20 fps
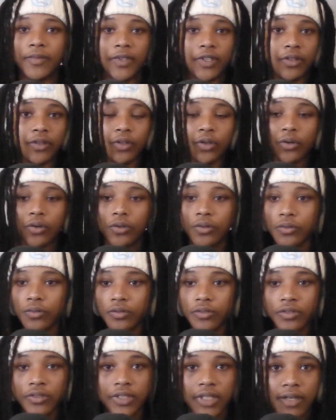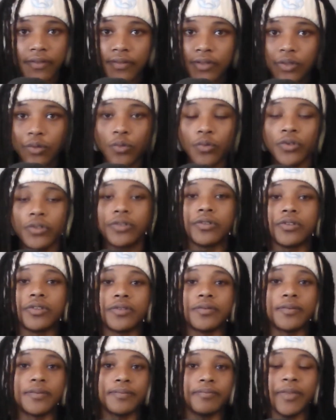No saving the world,
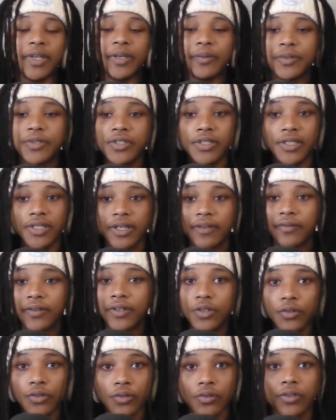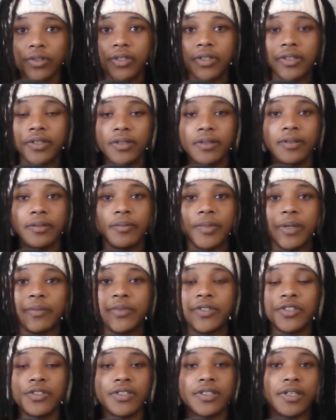maybe just saving New York, maybe
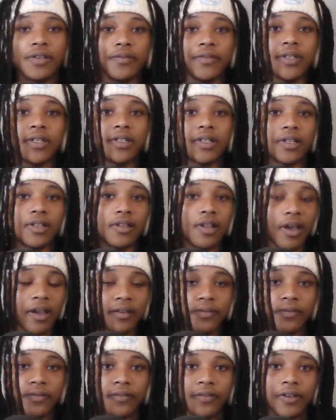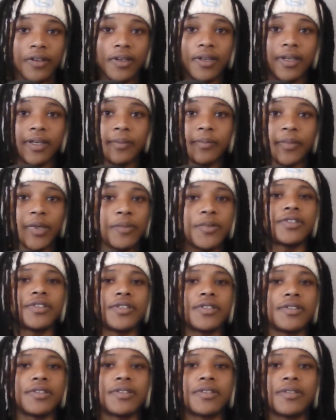just saving a life, maybe
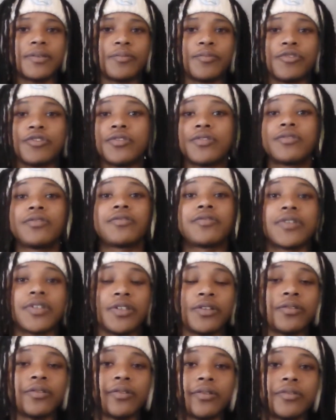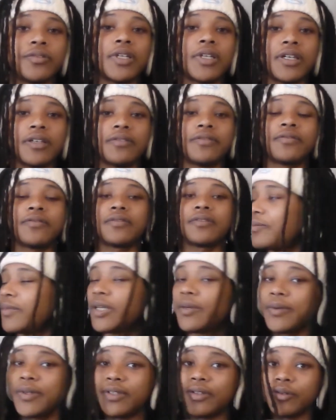just preserving your own life.
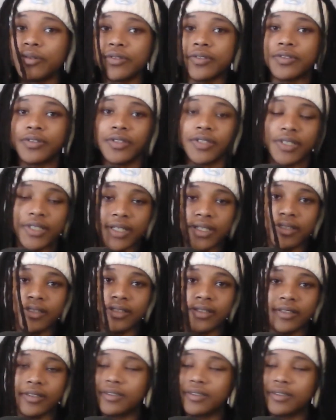Maybe those are the stakes.